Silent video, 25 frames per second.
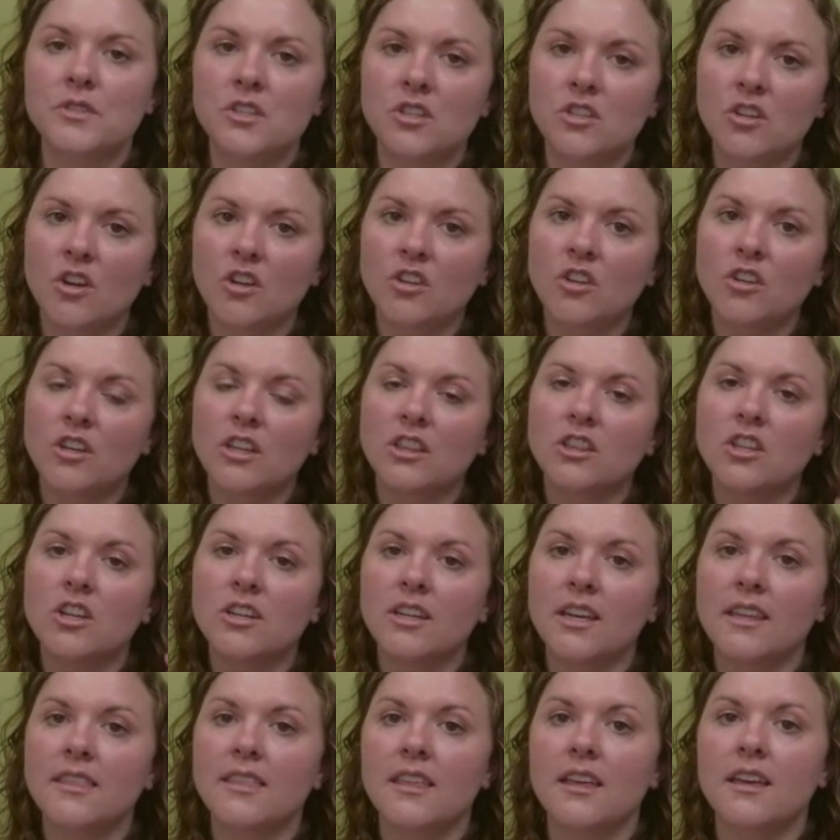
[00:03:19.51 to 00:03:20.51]
You know, you can look
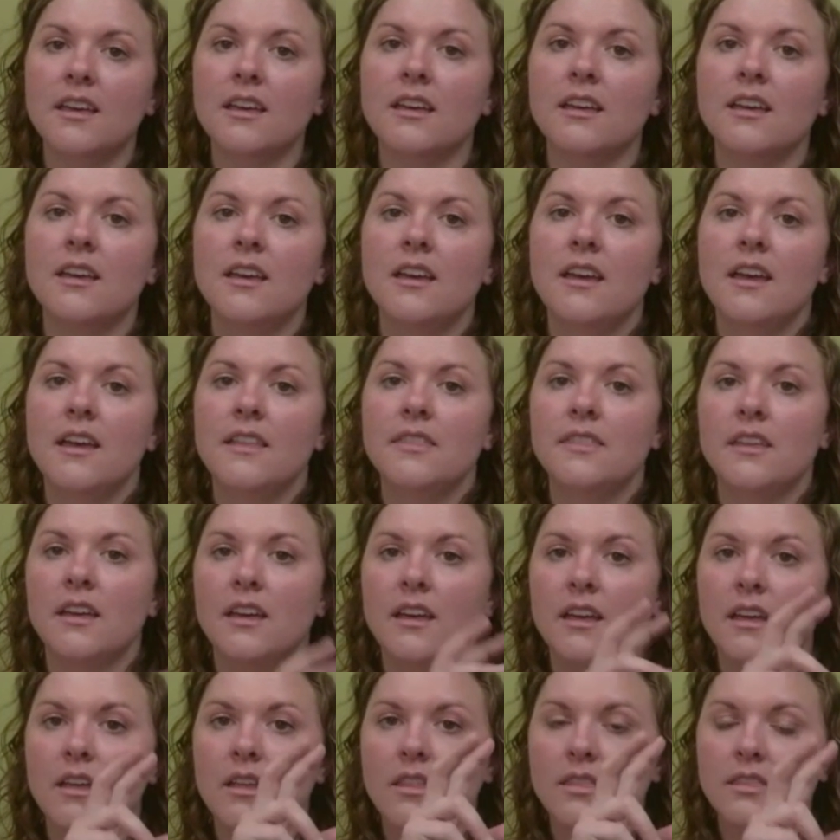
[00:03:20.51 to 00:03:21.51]
in
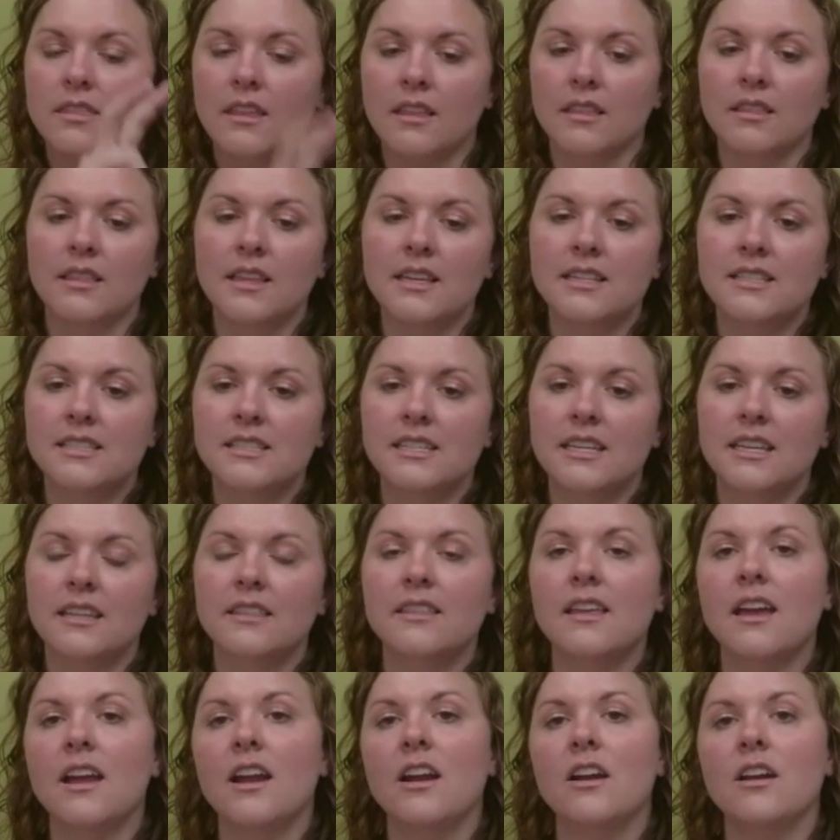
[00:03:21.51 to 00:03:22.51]
the listing
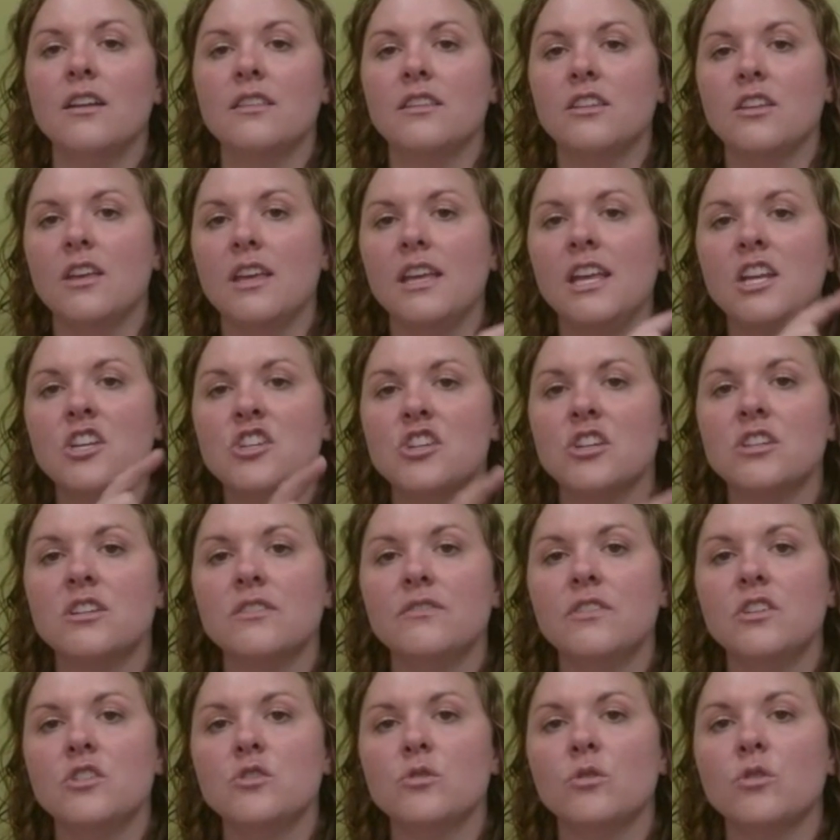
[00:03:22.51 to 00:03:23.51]
there, and each
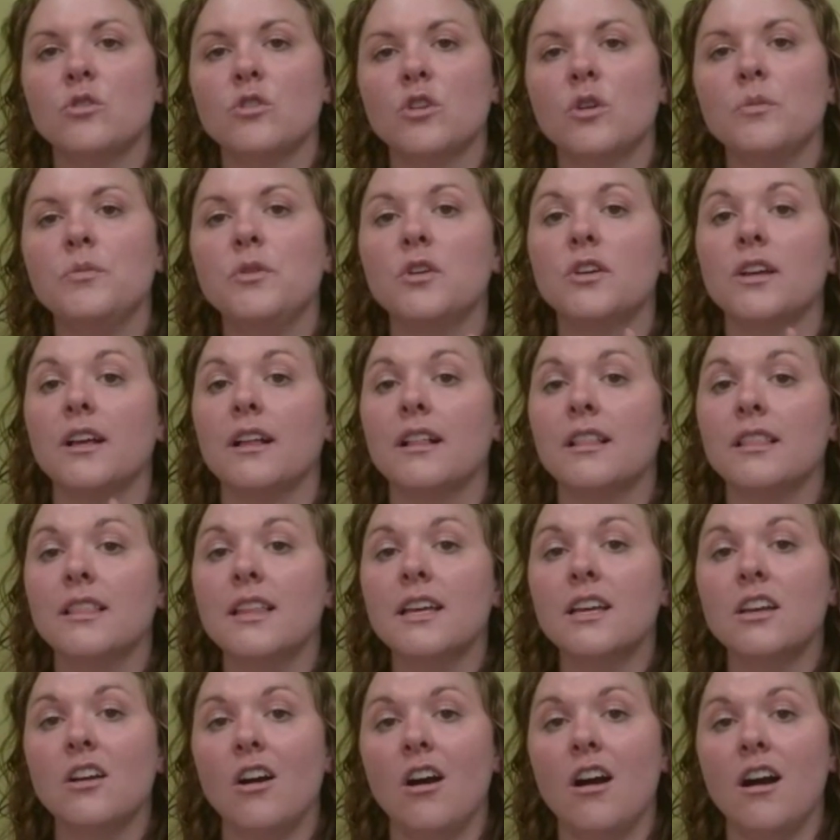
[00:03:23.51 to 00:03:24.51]
individual group you can
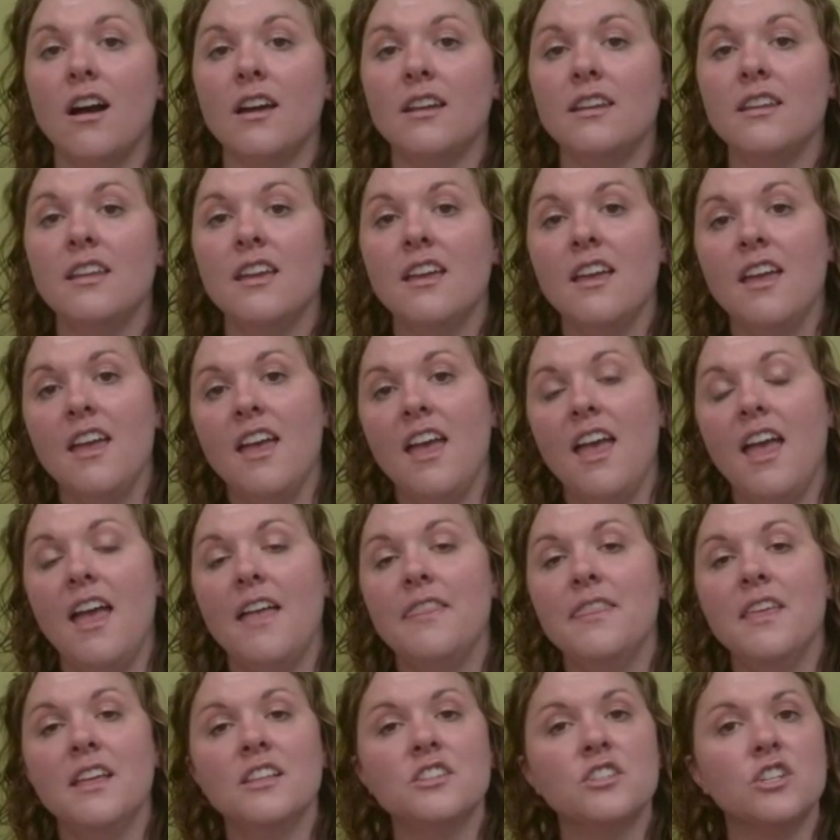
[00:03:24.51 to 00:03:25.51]
click on,
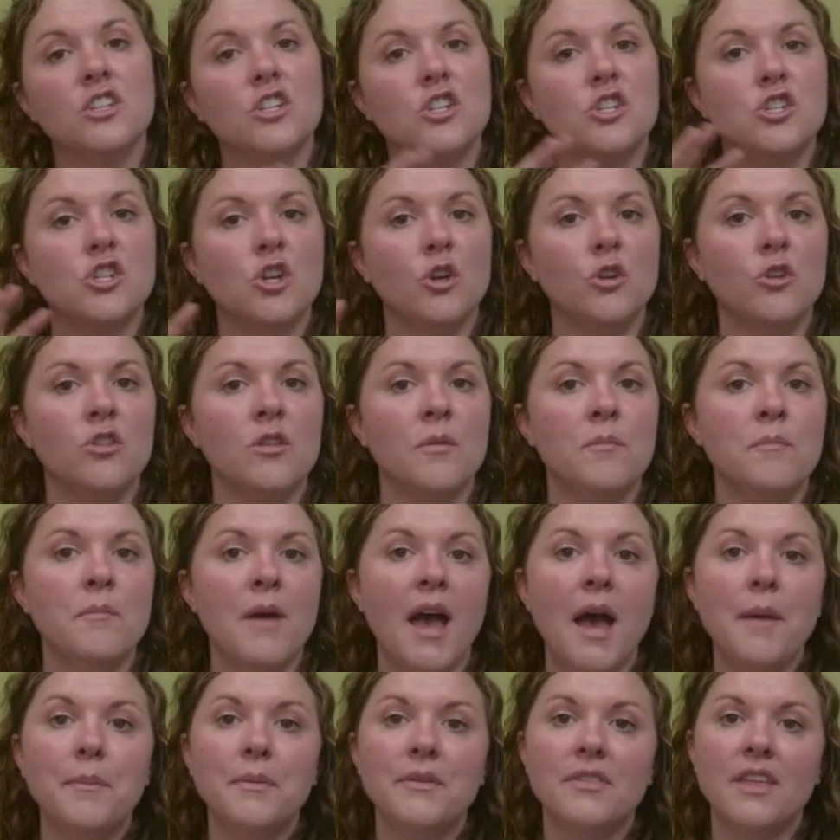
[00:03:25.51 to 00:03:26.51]
and then it's going to show you the
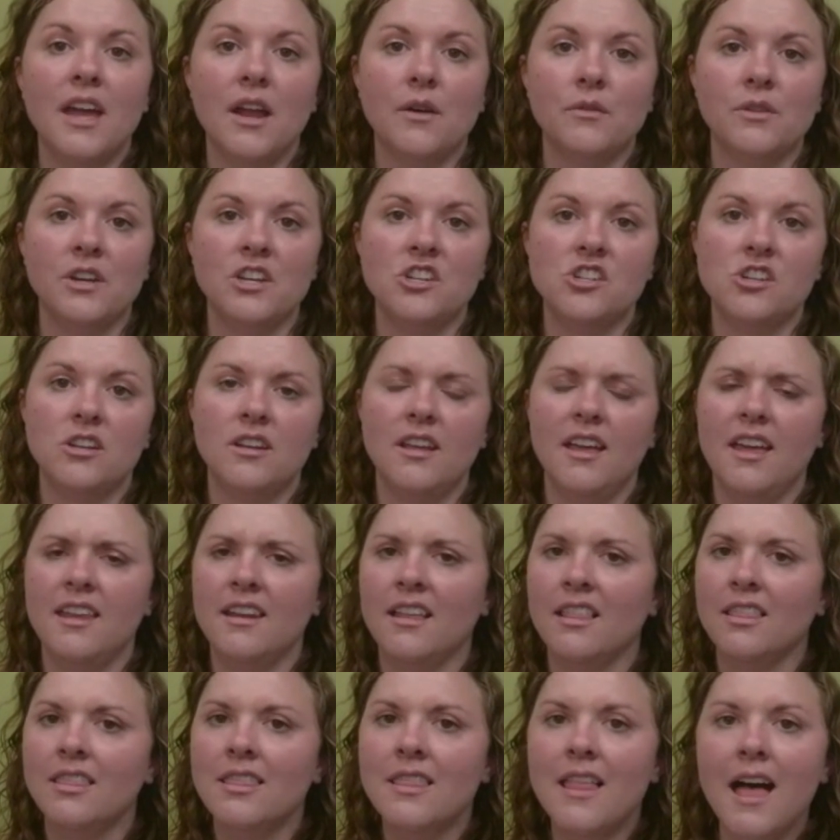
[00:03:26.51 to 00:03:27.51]
map of that region and
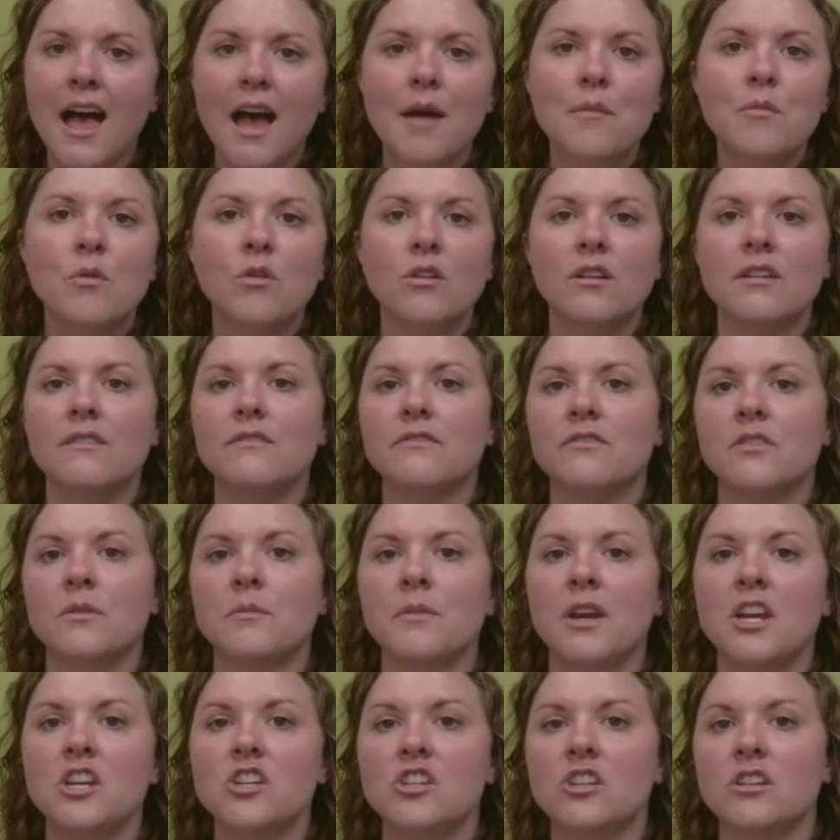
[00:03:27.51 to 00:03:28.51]
a lot more
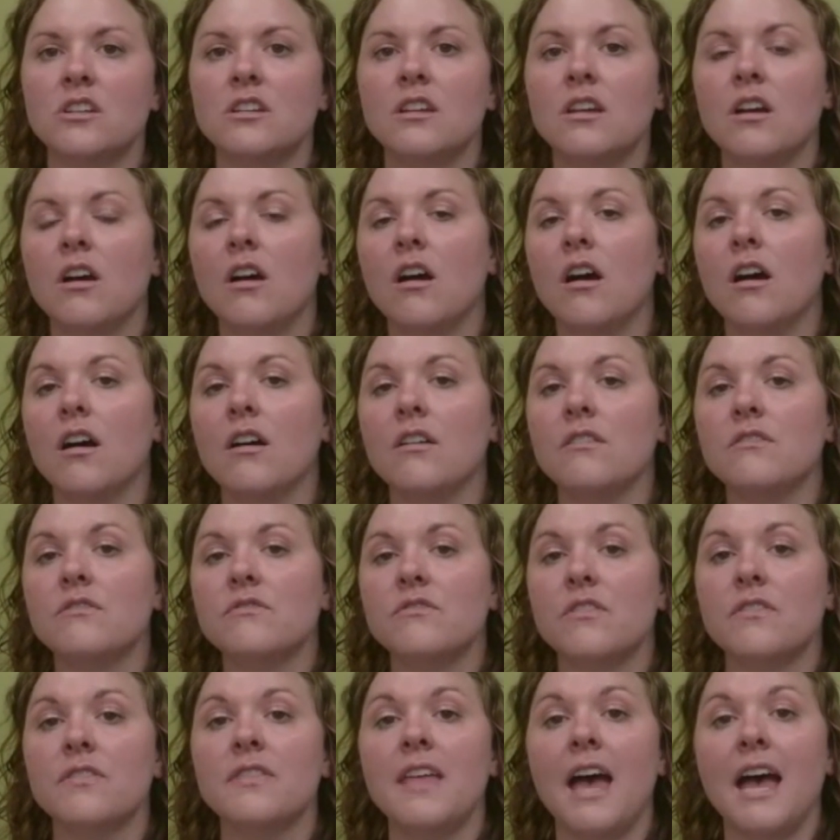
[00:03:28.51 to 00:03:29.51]
information of
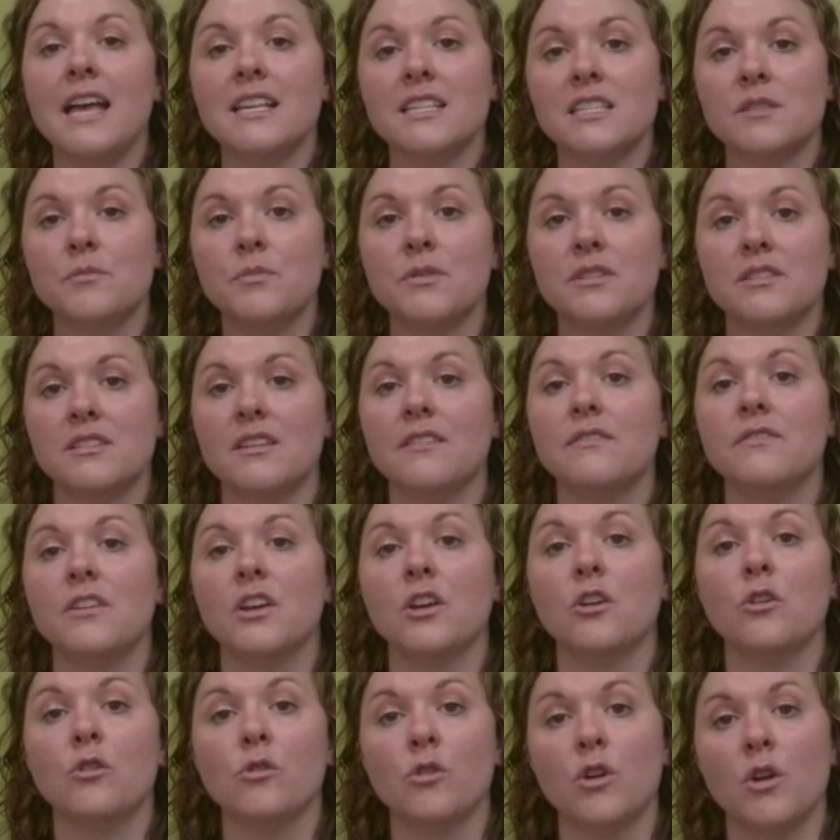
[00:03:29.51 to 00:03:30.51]
that
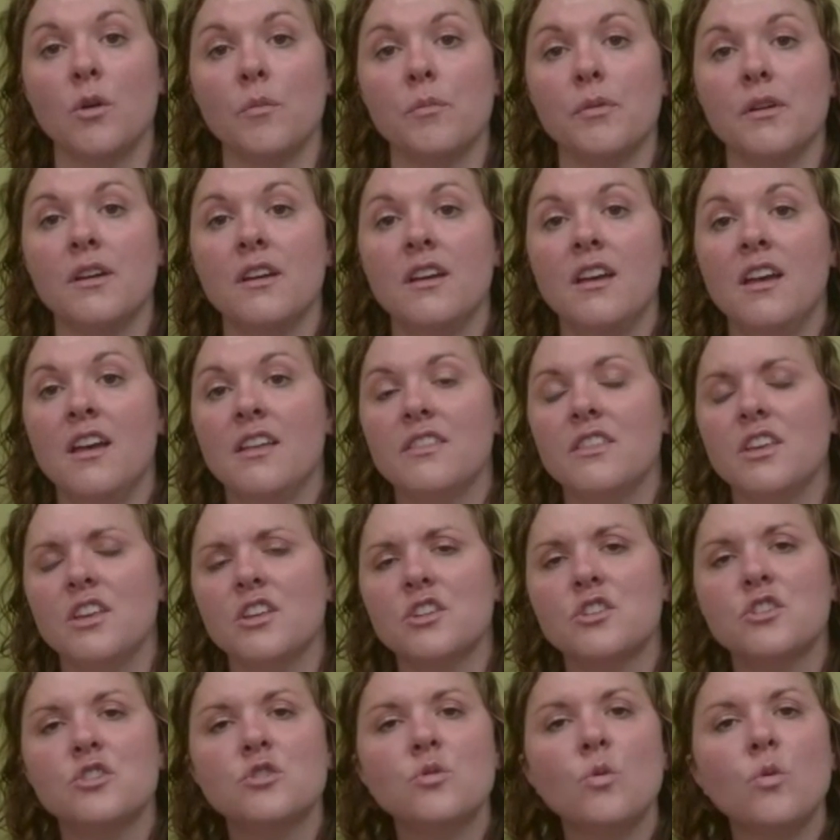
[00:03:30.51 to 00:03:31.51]
specific group, the
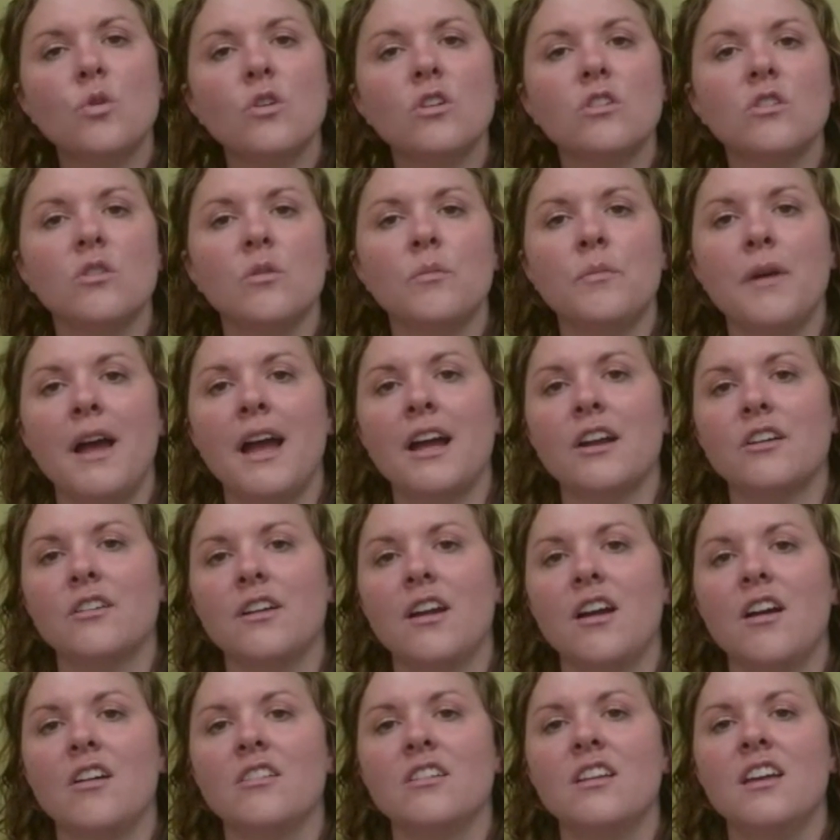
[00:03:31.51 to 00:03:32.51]
historical
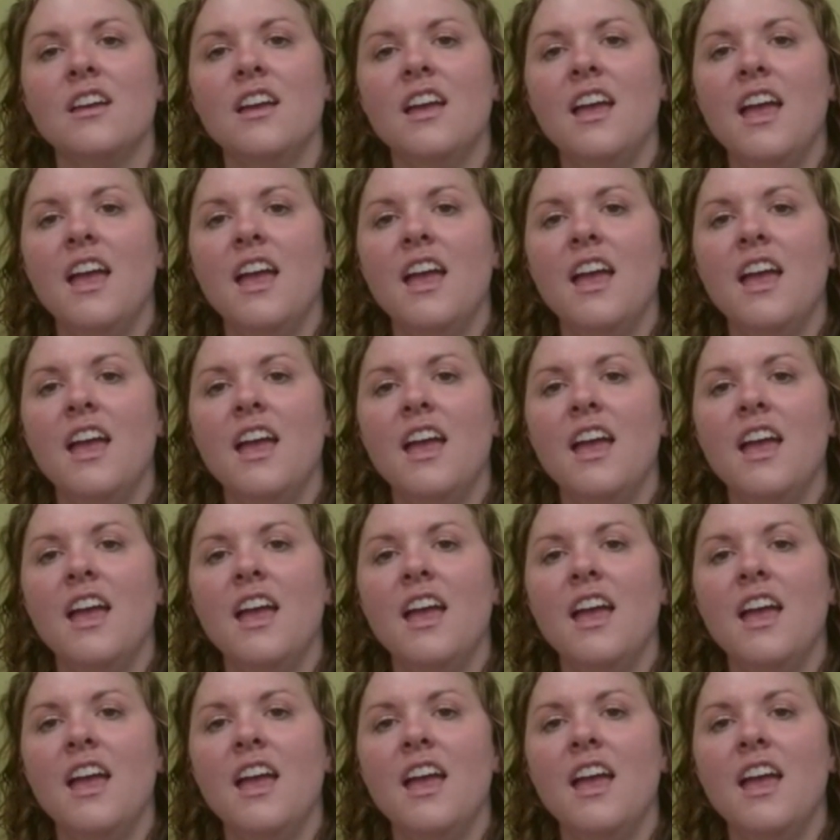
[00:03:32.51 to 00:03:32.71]
background.